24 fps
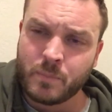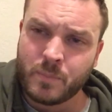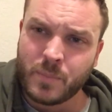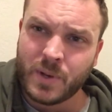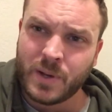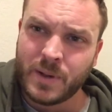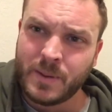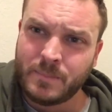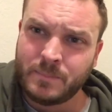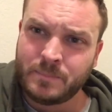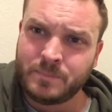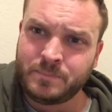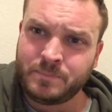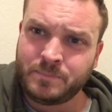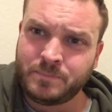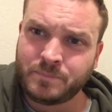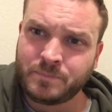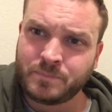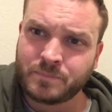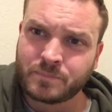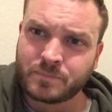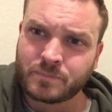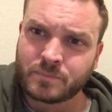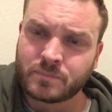But
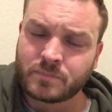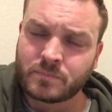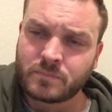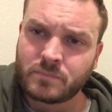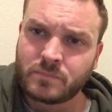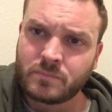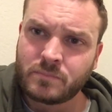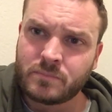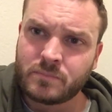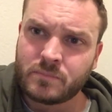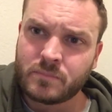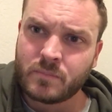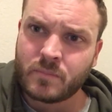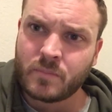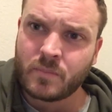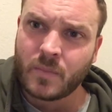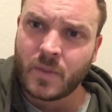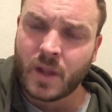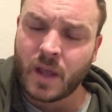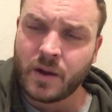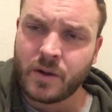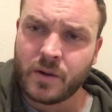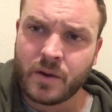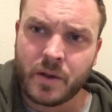
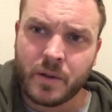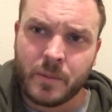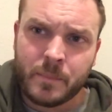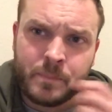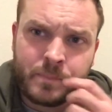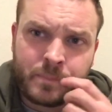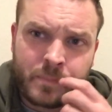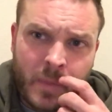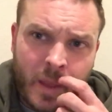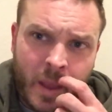I don't know.